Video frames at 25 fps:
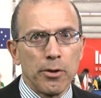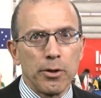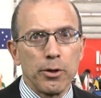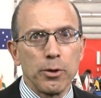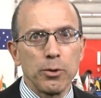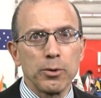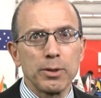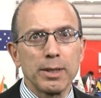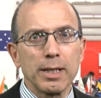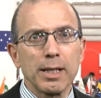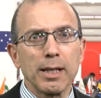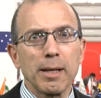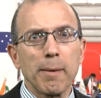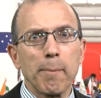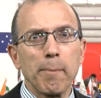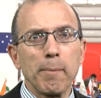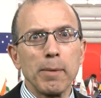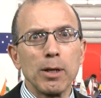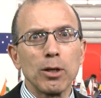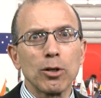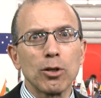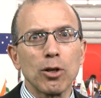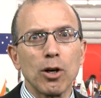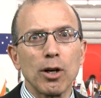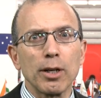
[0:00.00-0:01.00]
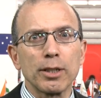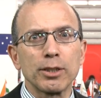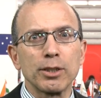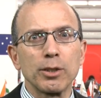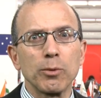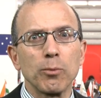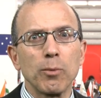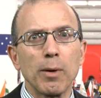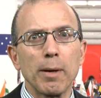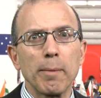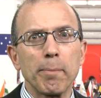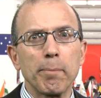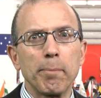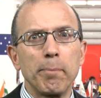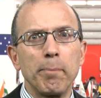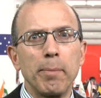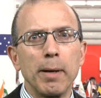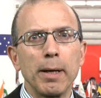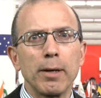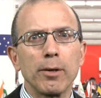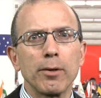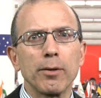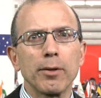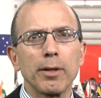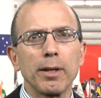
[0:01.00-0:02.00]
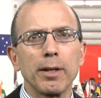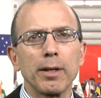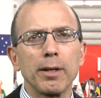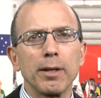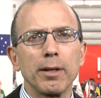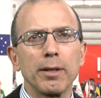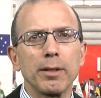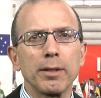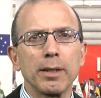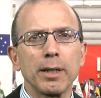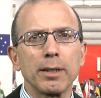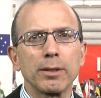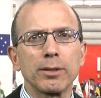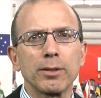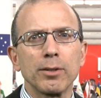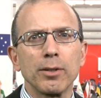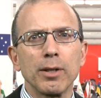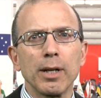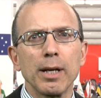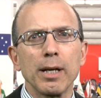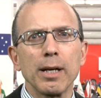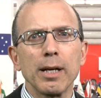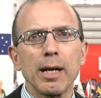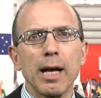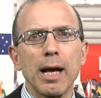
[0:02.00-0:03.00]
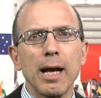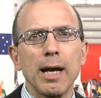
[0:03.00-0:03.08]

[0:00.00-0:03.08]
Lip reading: The New Zealand milk auction went better than yesterday,